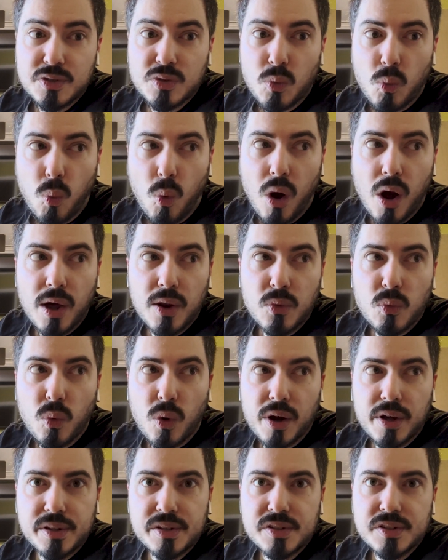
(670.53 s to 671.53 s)
One
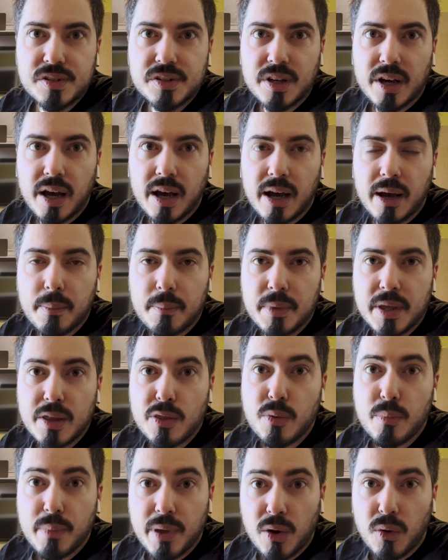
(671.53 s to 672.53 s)
was in the
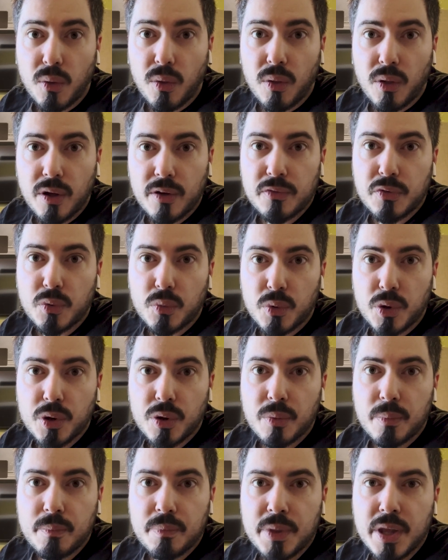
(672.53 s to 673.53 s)
middle of the
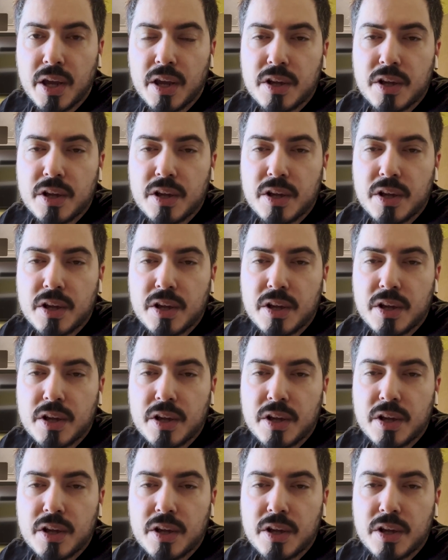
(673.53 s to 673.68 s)
room.